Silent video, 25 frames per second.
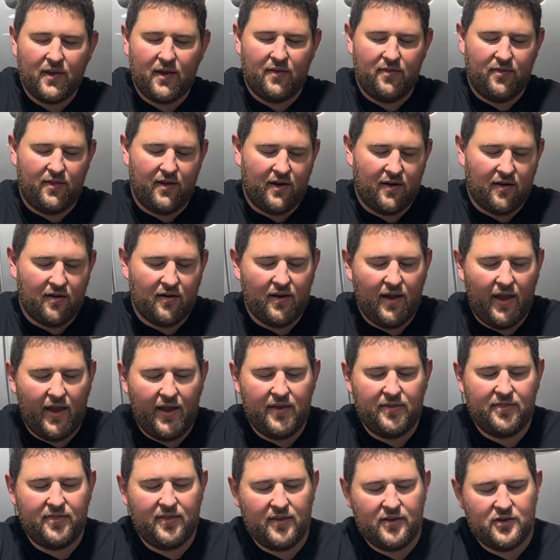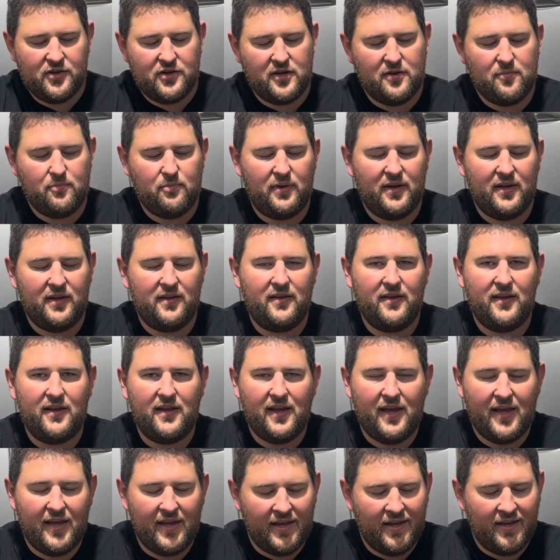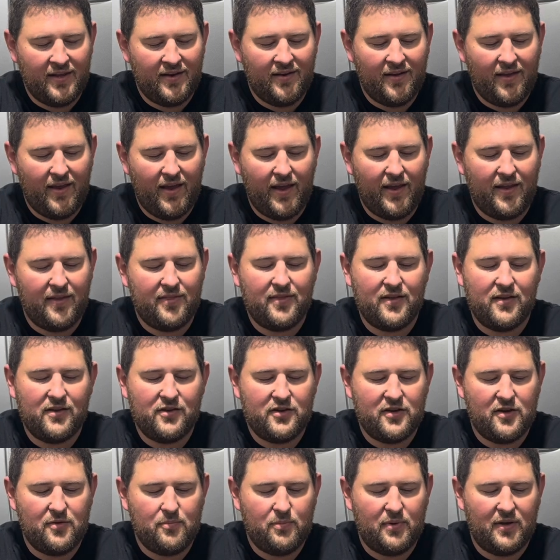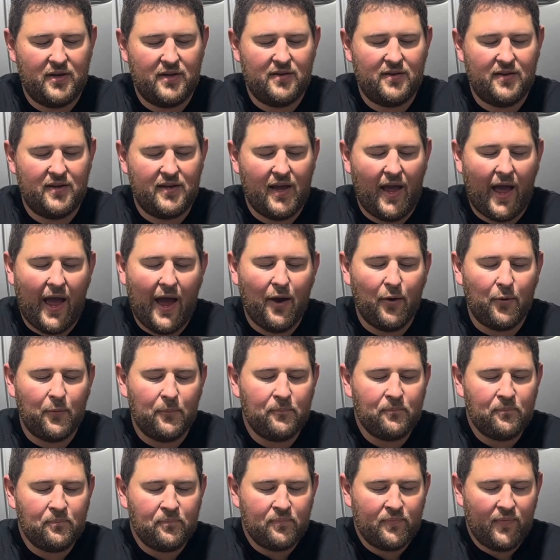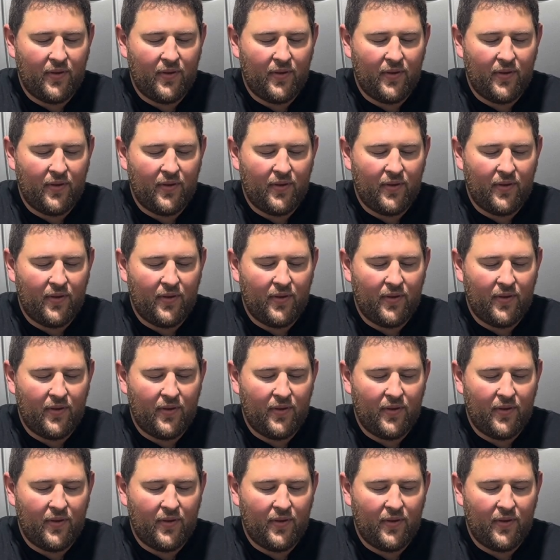They're 1/8 MPT in, 1/8 MPT out,